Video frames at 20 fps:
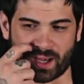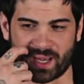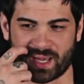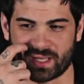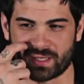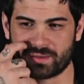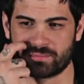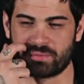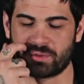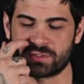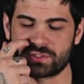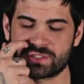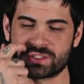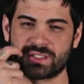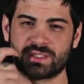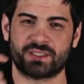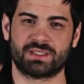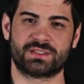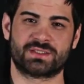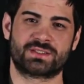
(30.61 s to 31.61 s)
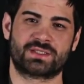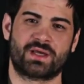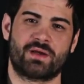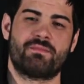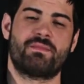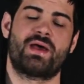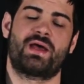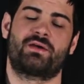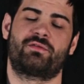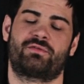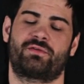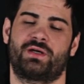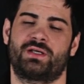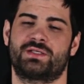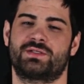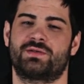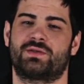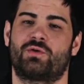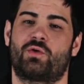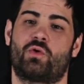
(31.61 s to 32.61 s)
I had a bunch of scumbag
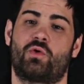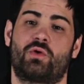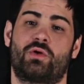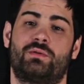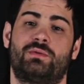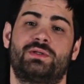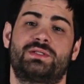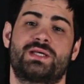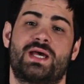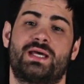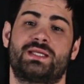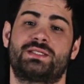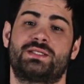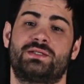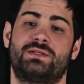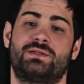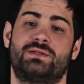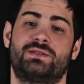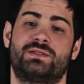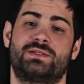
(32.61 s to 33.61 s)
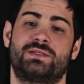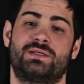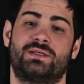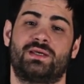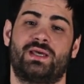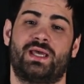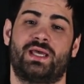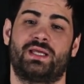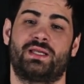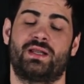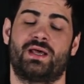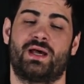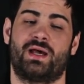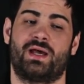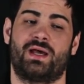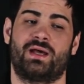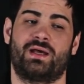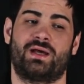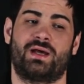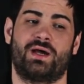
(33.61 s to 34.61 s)
friends with horrible tattoos, and
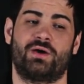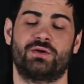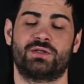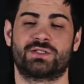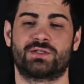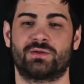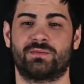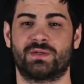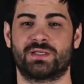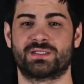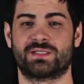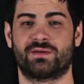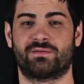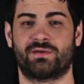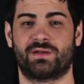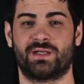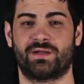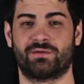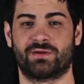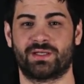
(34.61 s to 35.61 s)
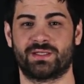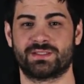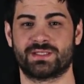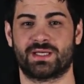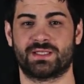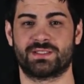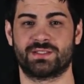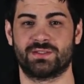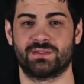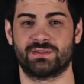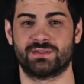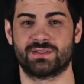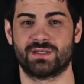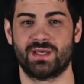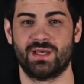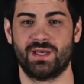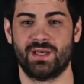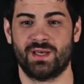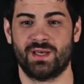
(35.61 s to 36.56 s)
I always told myself I'd never get tattoos.